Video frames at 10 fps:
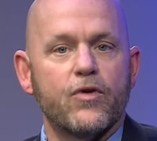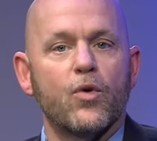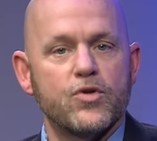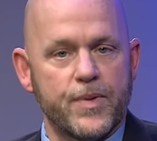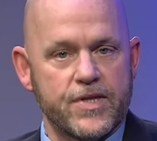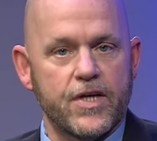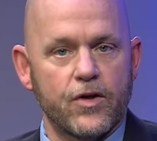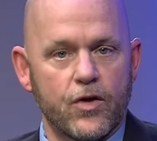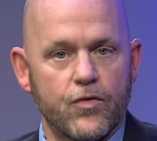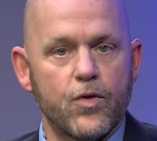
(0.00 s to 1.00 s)
Those
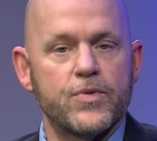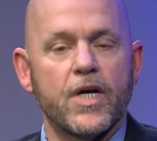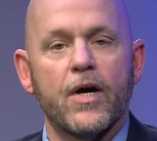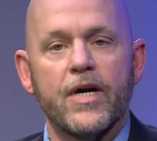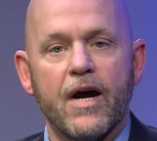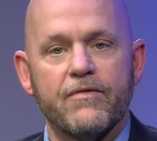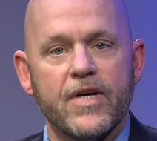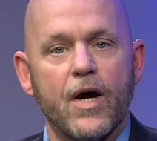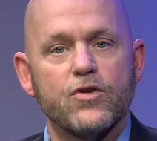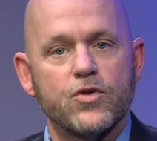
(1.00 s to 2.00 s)
particular groups are have
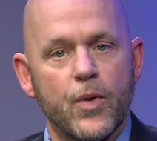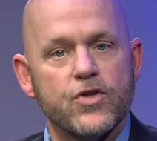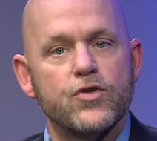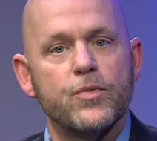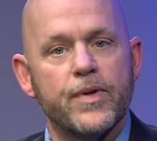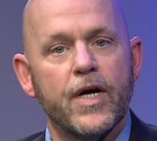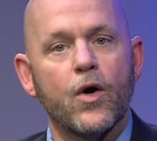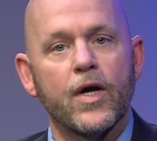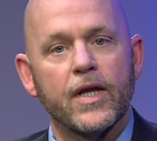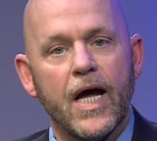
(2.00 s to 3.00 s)
now switched to being
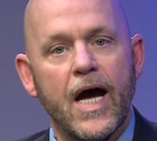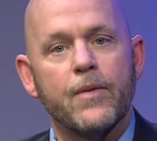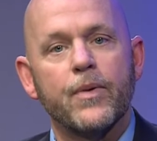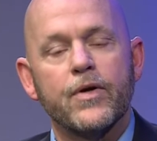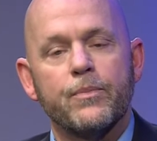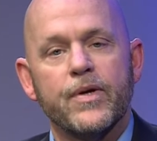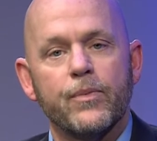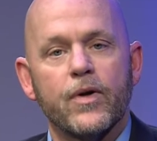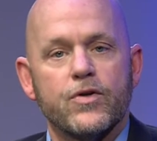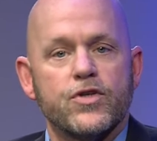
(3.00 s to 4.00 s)
online, but
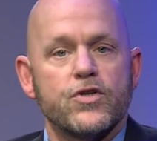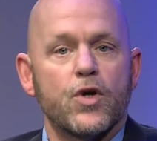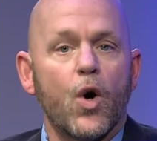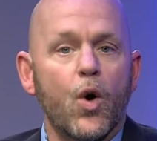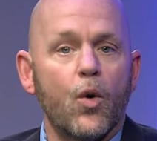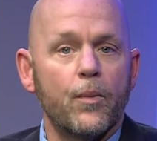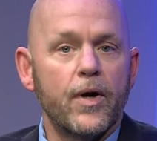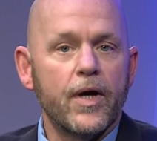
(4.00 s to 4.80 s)
people are just home